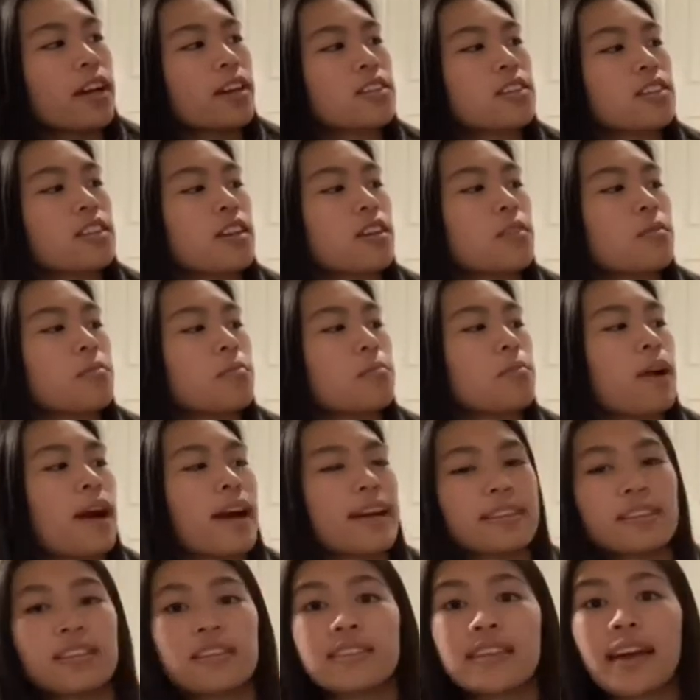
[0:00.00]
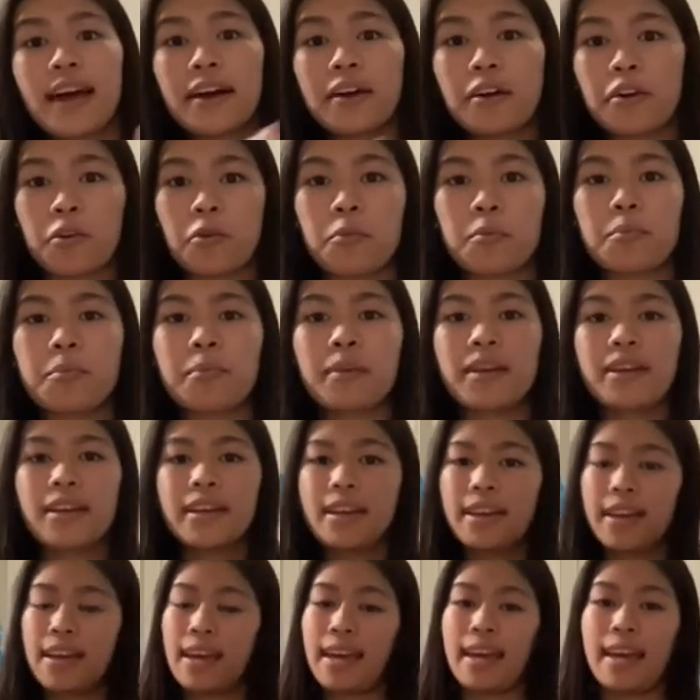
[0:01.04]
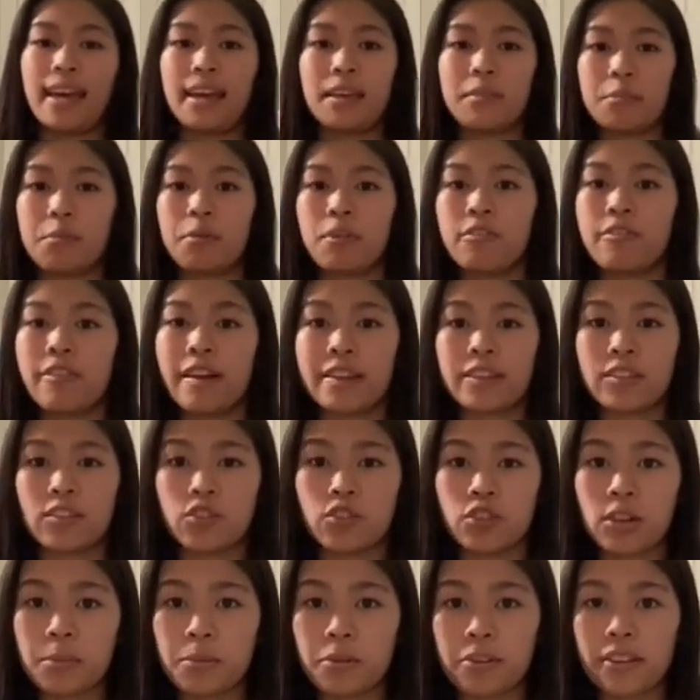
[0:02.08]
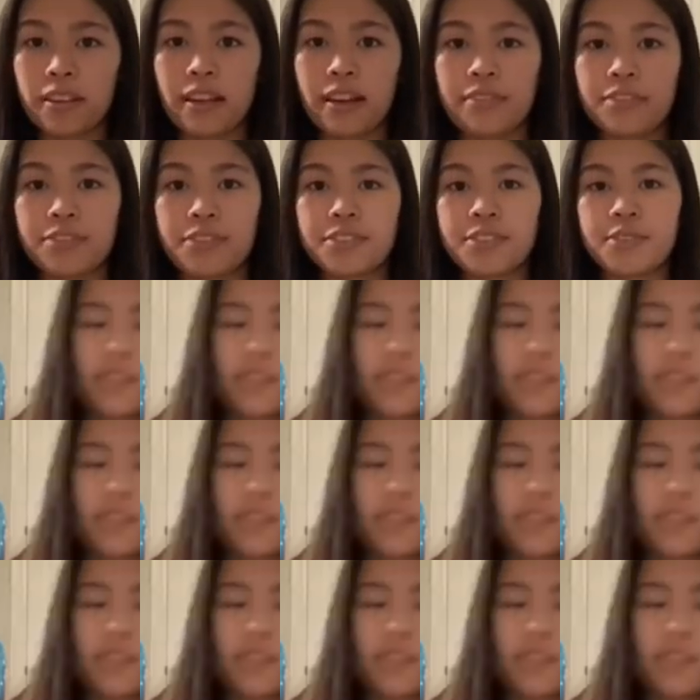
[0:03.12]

can practice at home and perfect your treble clefs.